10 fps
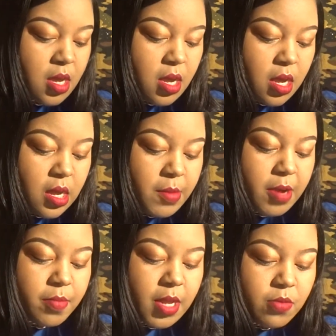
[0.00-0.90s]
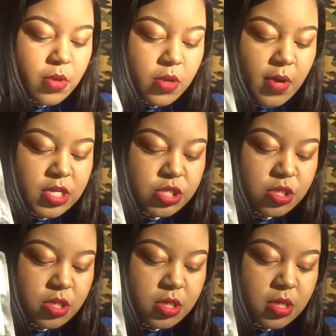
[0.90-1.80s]
um, I'm not really quite
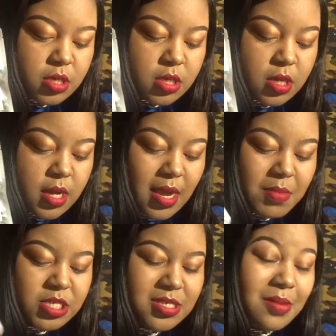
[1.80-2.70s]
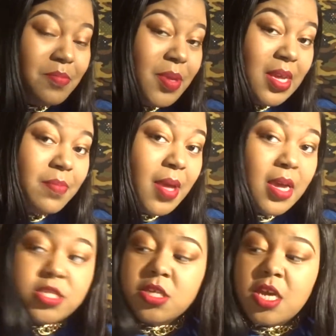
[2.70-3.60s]
sure how much the big
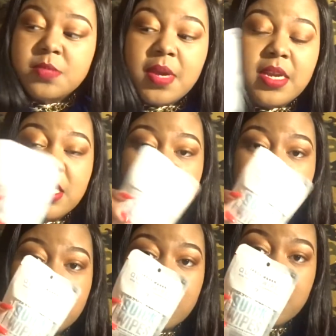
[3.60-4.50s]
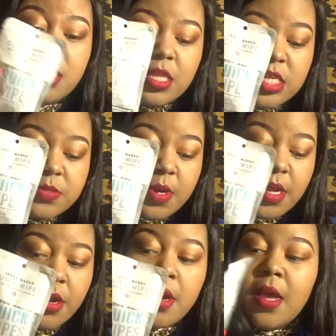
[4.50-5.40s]
package costs but I did just get the these right
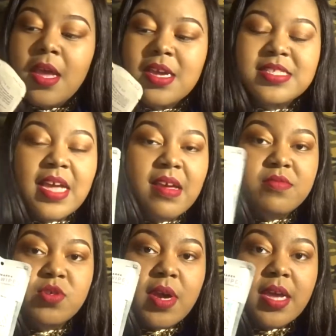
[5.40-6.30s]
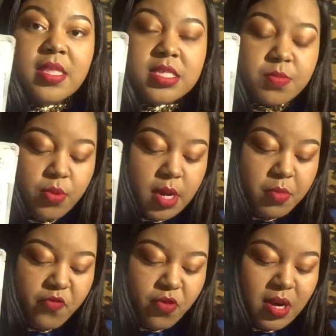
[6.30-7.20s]
here because I have tried this brand
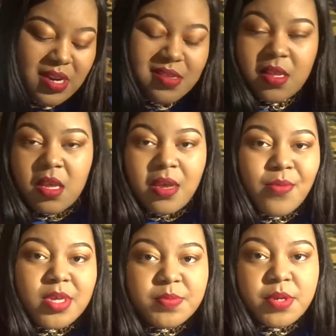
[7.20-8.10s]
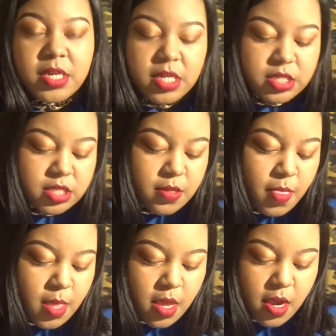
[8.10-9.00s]
before and it works pretty decent
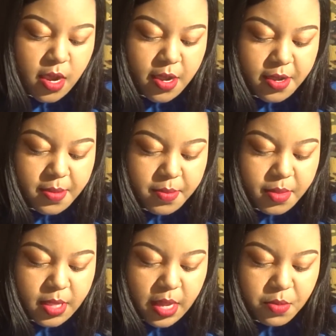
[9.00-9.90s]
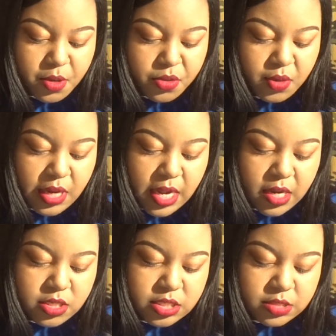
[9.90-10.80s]
um, they were three
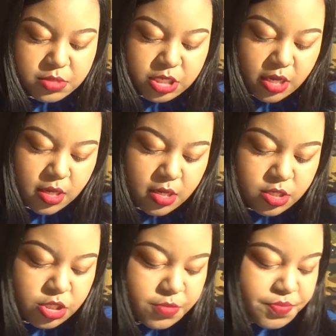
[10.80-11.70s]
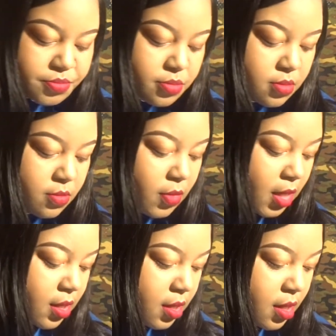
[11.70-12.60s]
dollars and some change
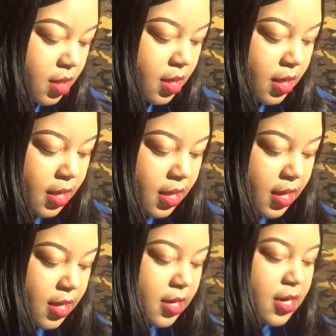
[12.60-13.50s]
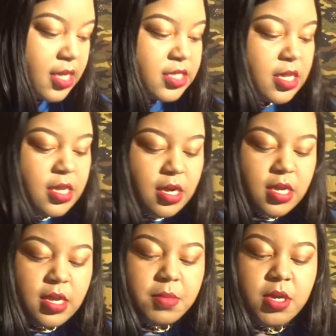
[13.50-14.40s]
and the next thing
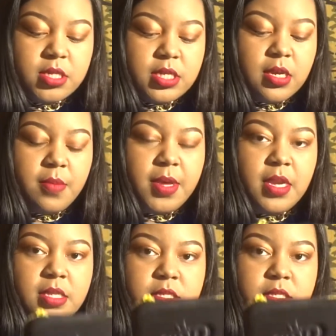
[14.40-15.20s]
I'm going to talk about is